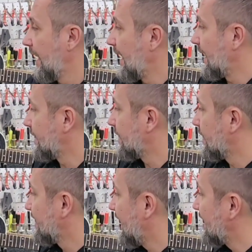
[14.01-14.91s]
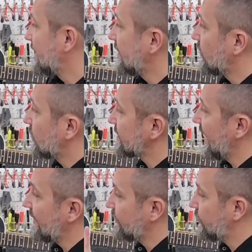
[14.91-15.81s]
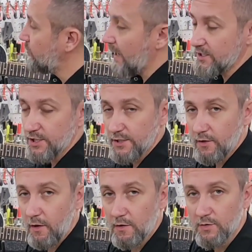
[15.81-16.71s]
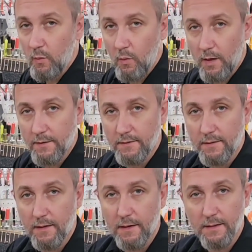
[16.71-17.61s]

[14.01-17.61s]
and the idea was to have two matching guitars, one